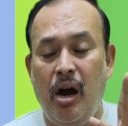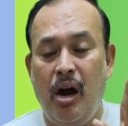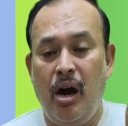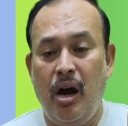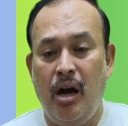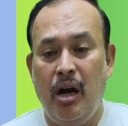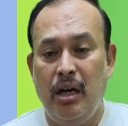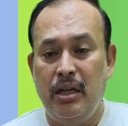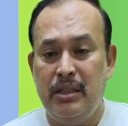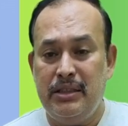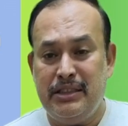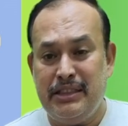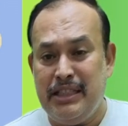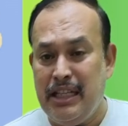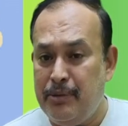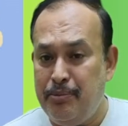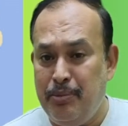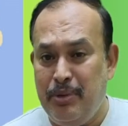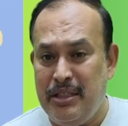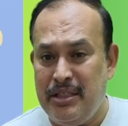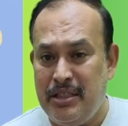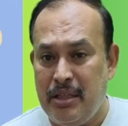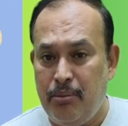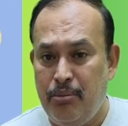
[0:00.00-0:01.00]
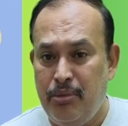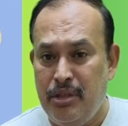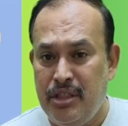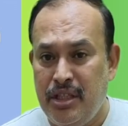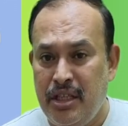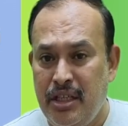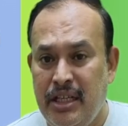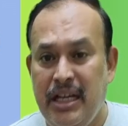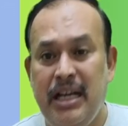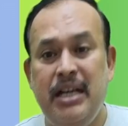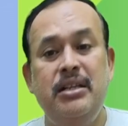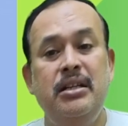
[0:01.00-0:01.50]
statement submission
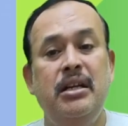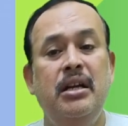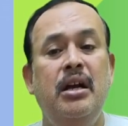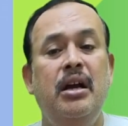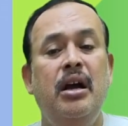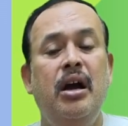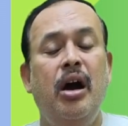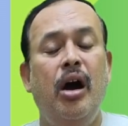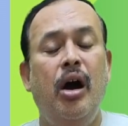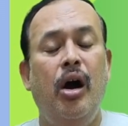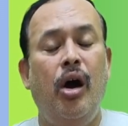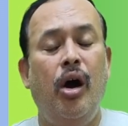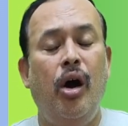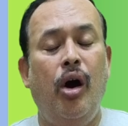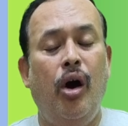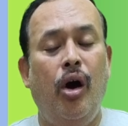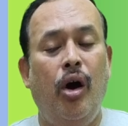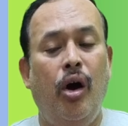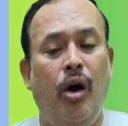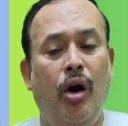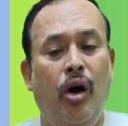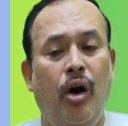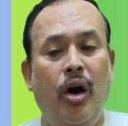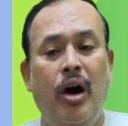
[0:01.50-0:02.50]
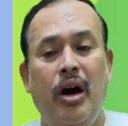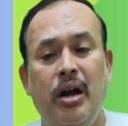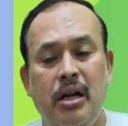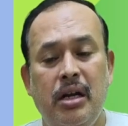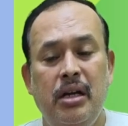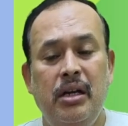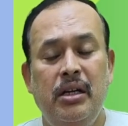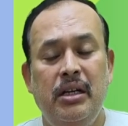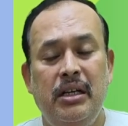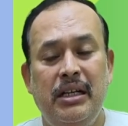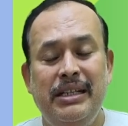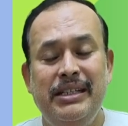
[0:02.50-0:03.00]
date or
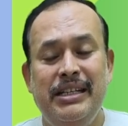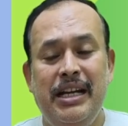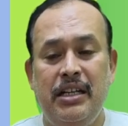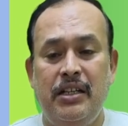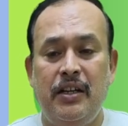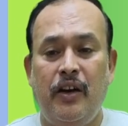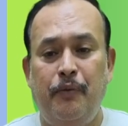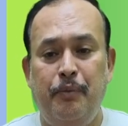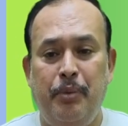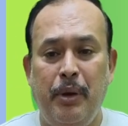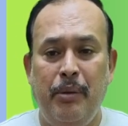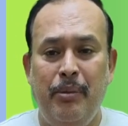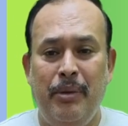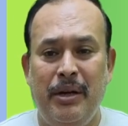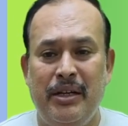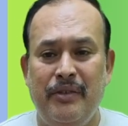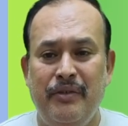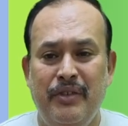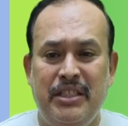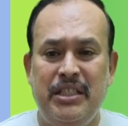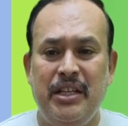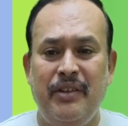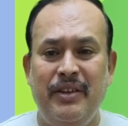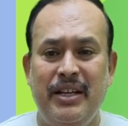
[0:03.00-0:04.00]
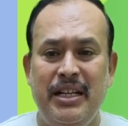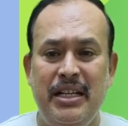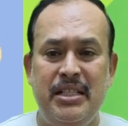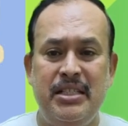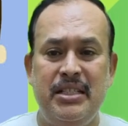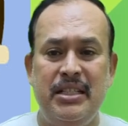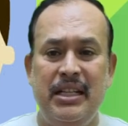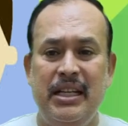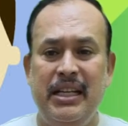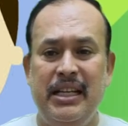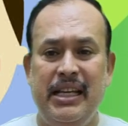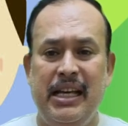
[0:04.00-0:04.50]
date of payment, whichever is
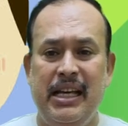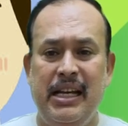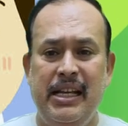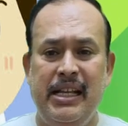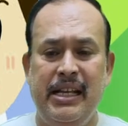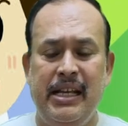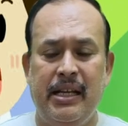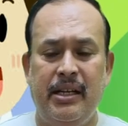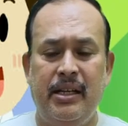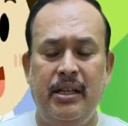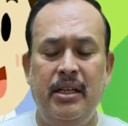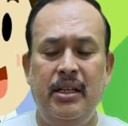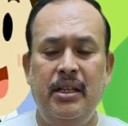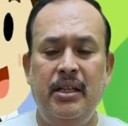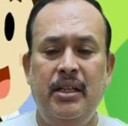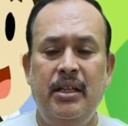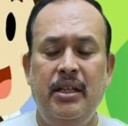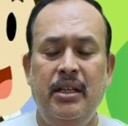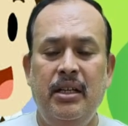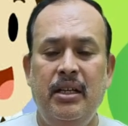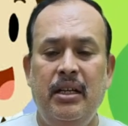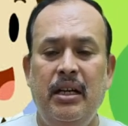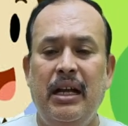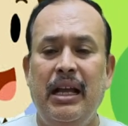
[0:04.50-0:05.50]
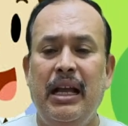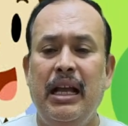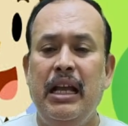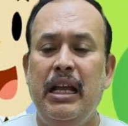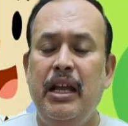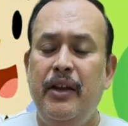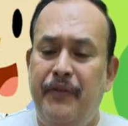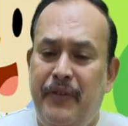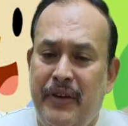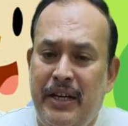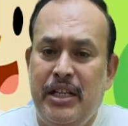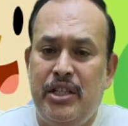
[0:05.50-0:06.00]
earlier. If
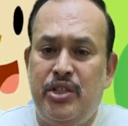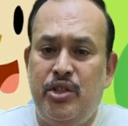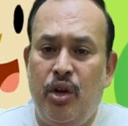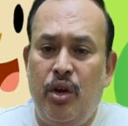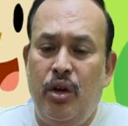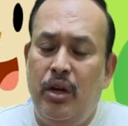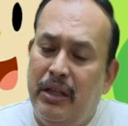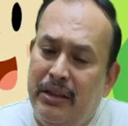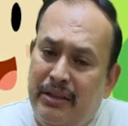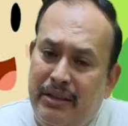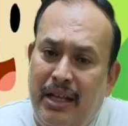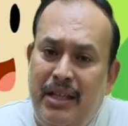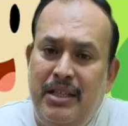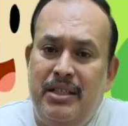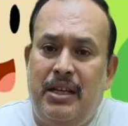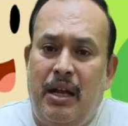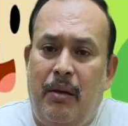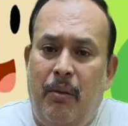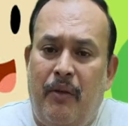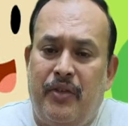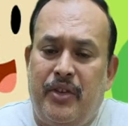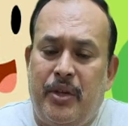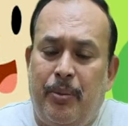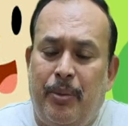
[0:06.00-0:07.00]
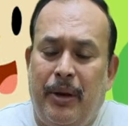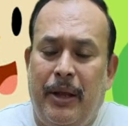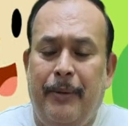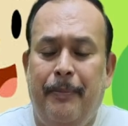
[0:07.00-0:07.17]
it is so, there is a time of supply.